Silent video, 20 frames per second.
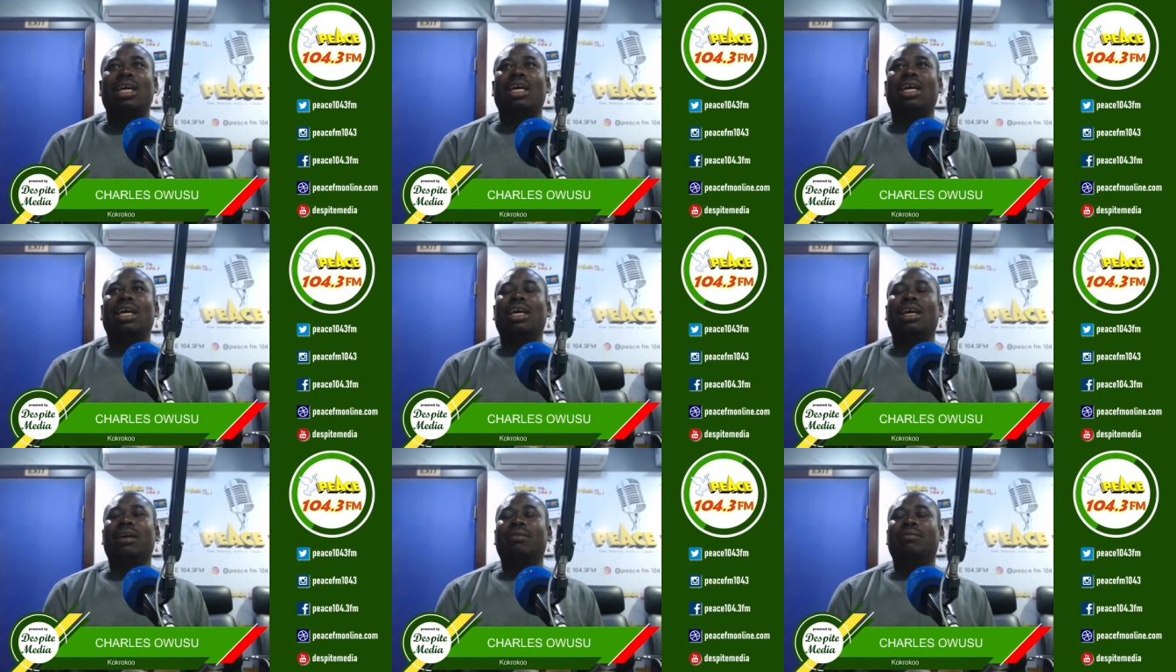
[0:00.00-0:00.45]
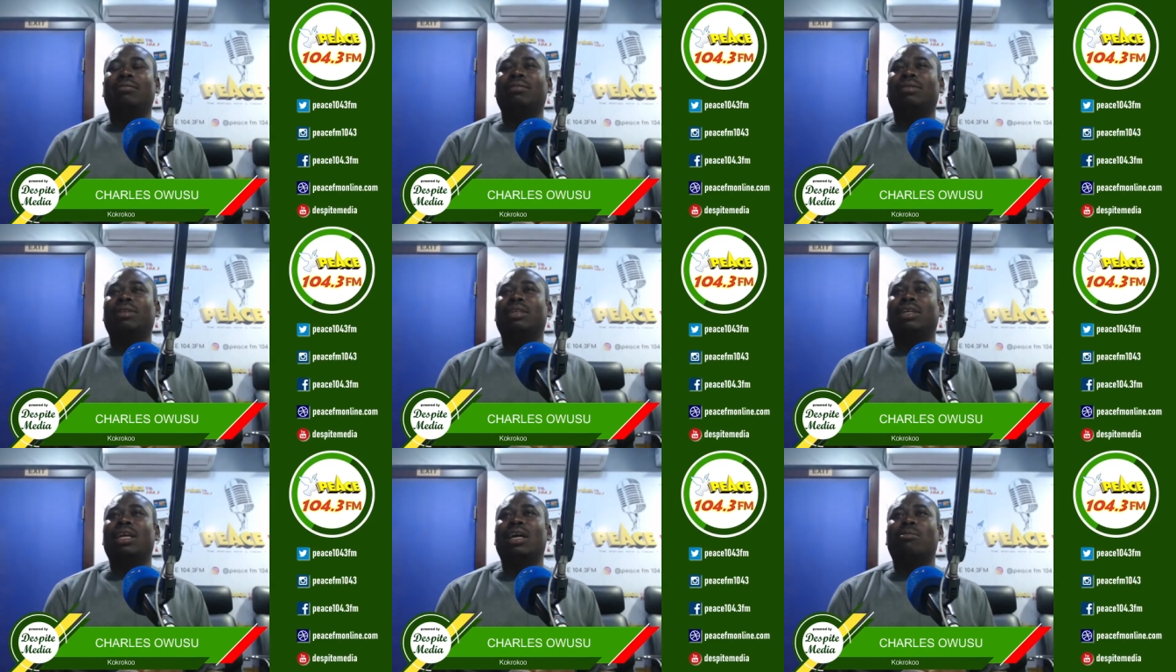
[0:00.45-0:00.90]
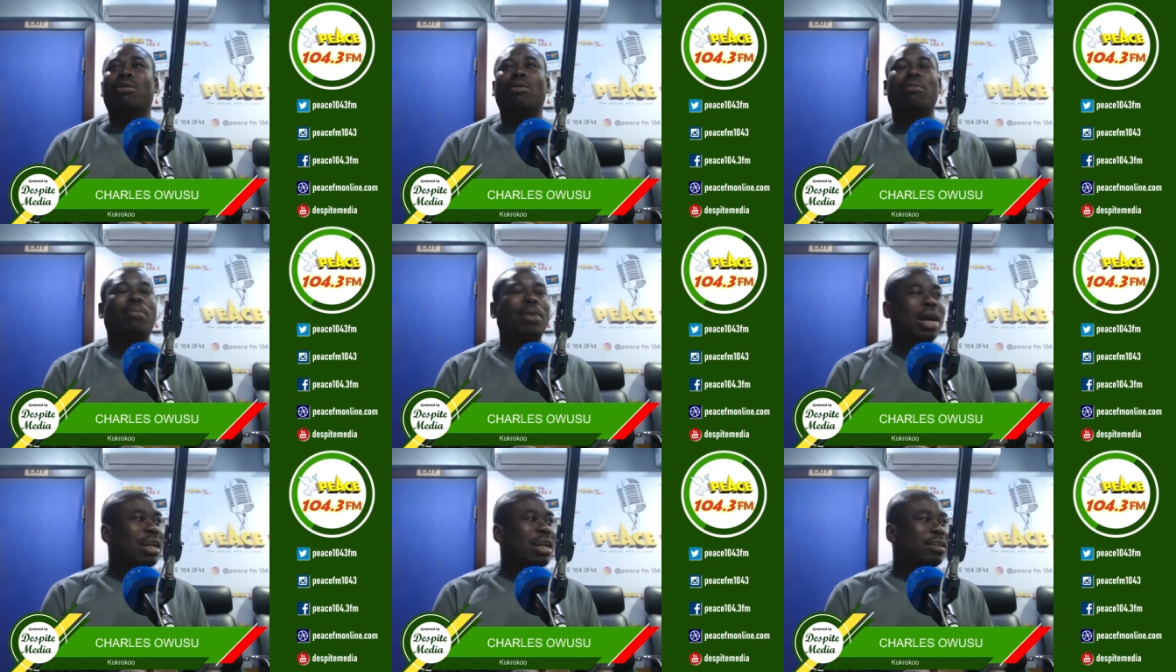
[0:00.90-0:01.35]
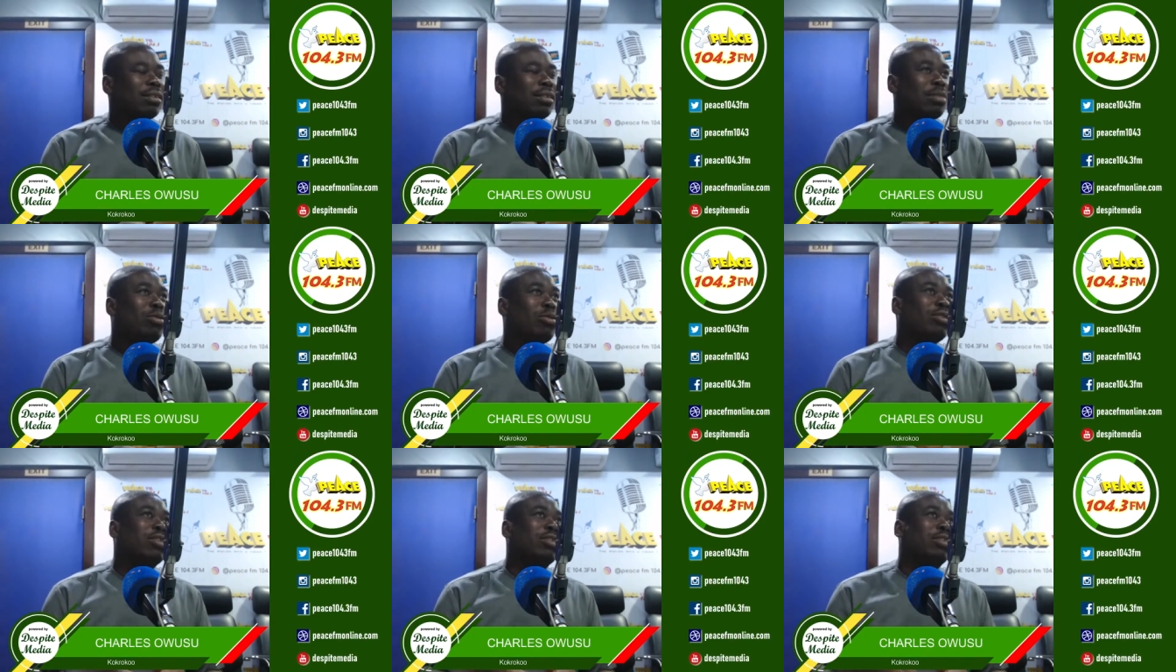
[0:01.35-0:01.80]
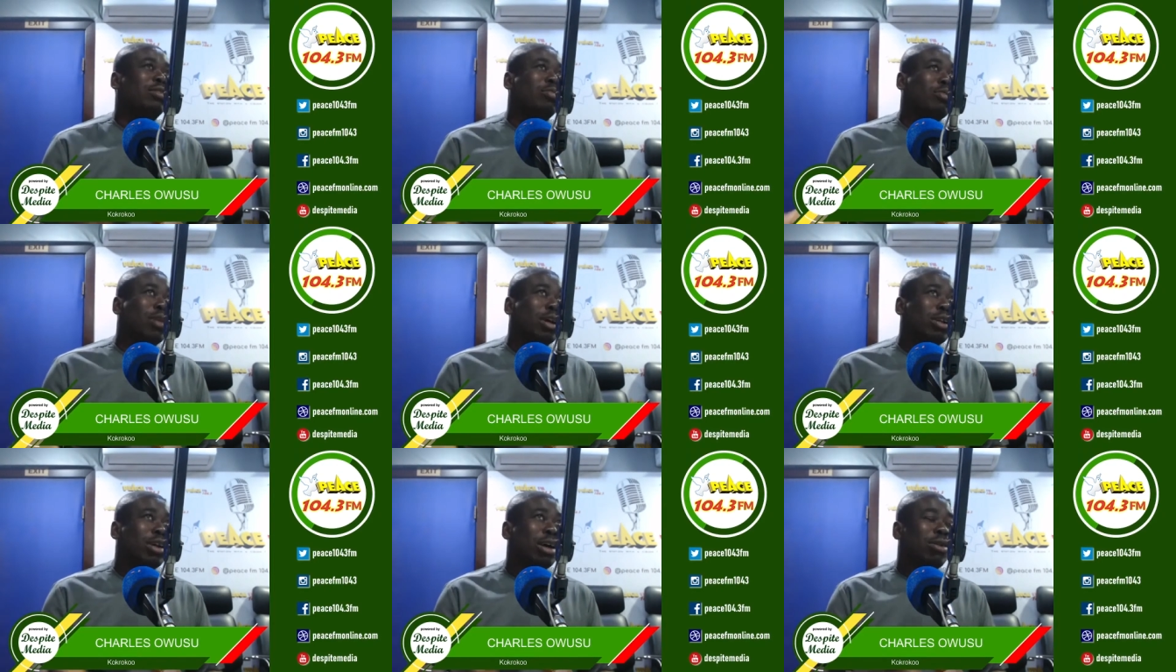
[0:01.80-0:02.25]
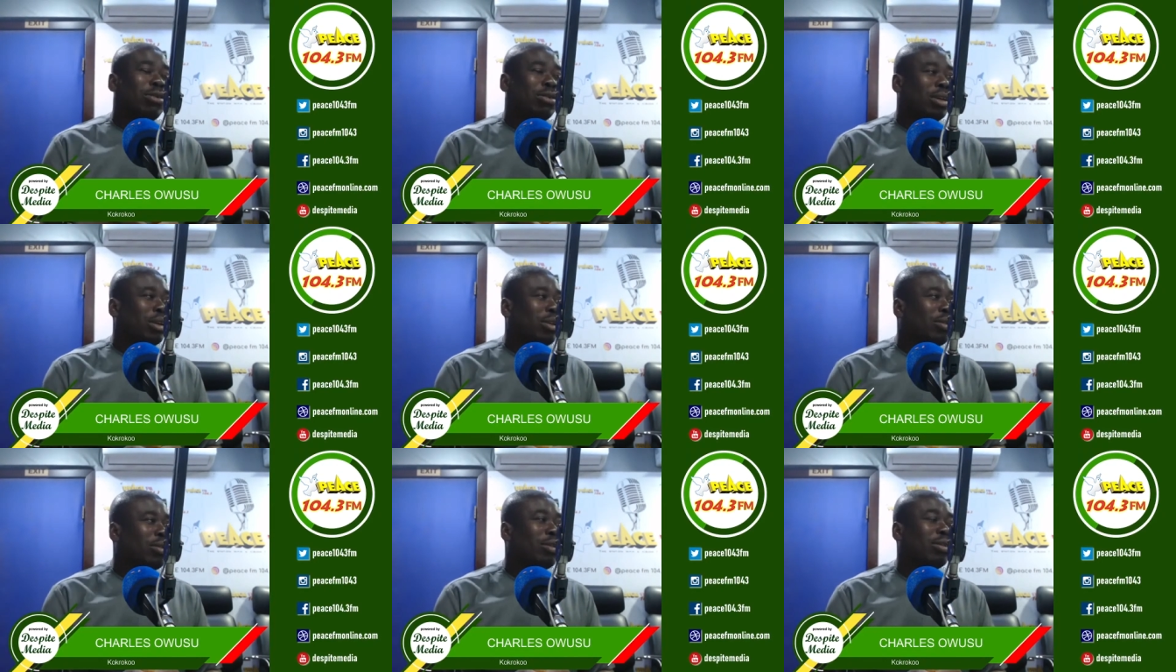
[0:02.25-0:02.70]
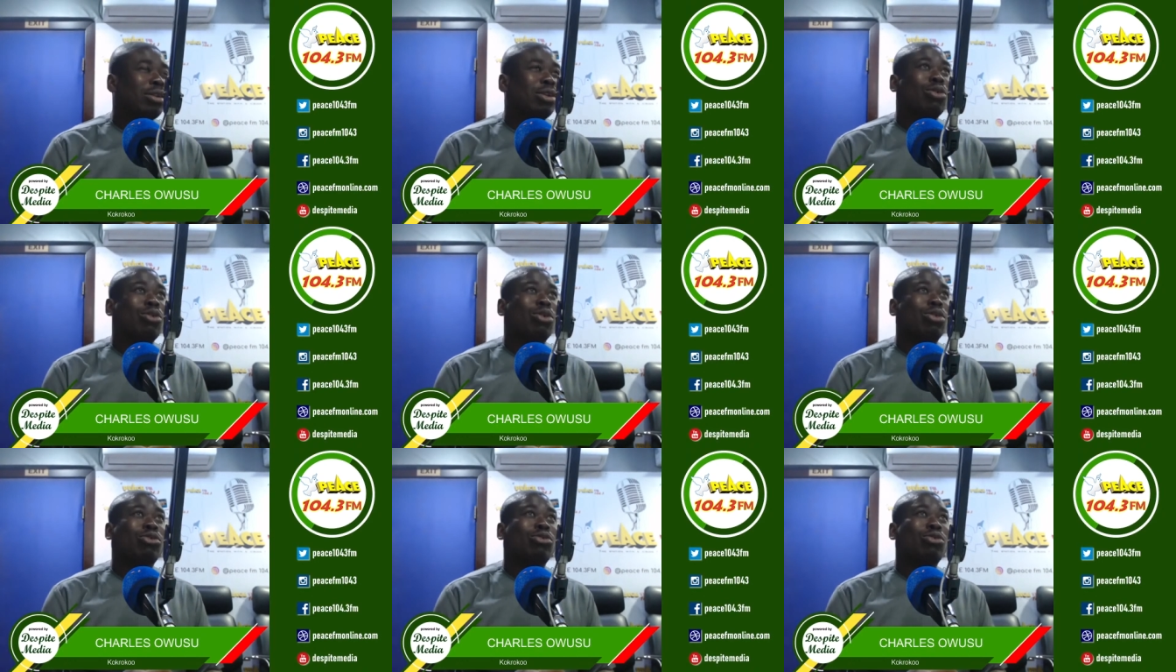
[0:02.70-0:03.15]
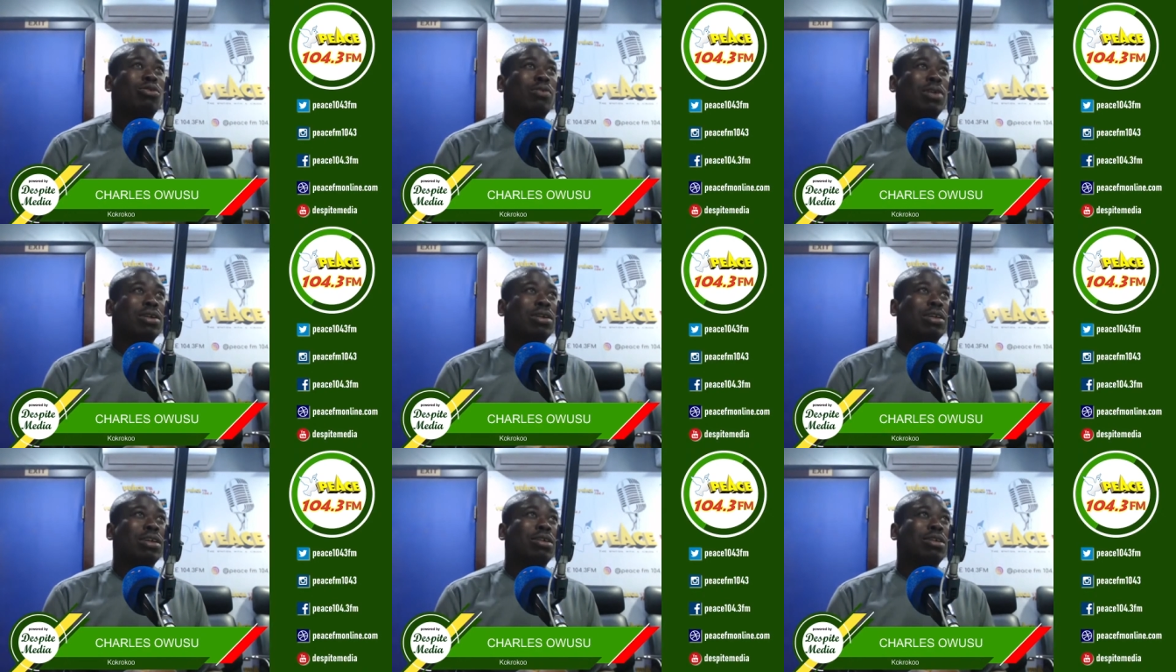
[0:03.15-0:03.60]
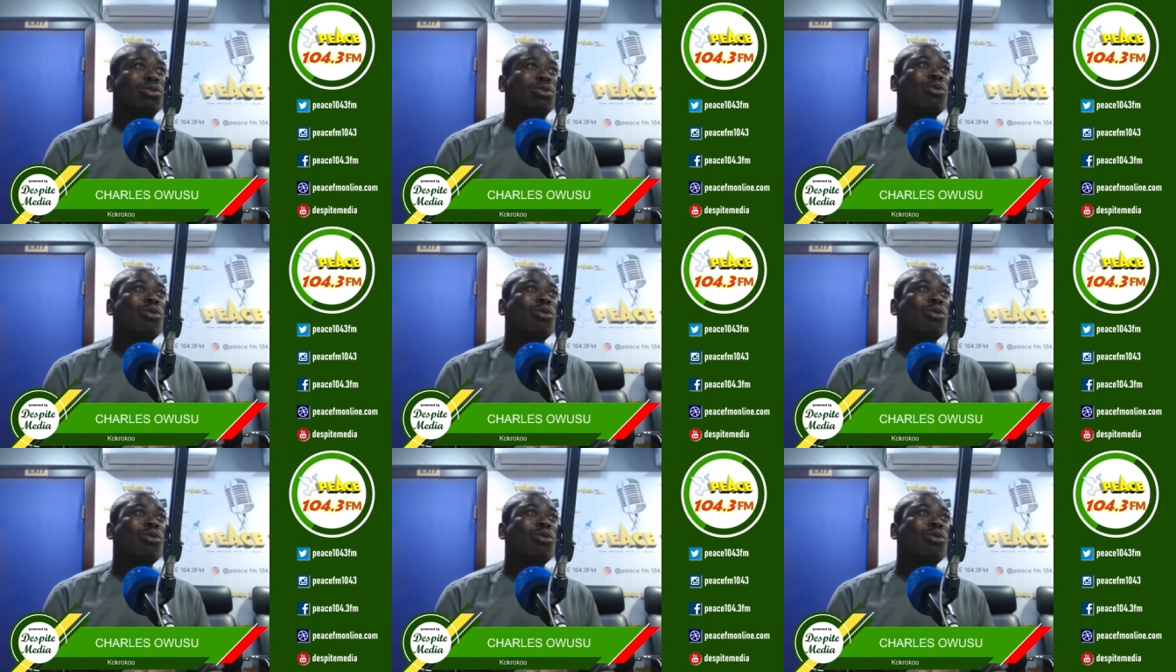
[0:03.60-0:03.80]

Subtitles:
The airborne empire and say Moses for 1 hour or the crossover and